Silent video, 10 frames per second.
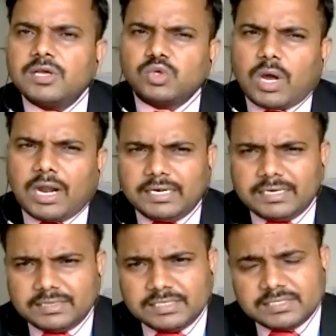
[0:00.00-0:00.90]
So
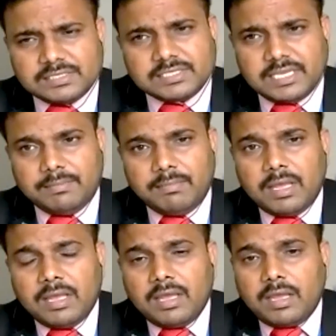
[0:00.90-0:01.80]
under this
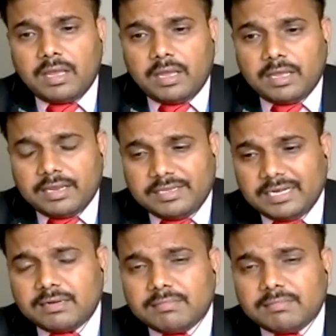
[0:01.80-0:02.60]
scheme, n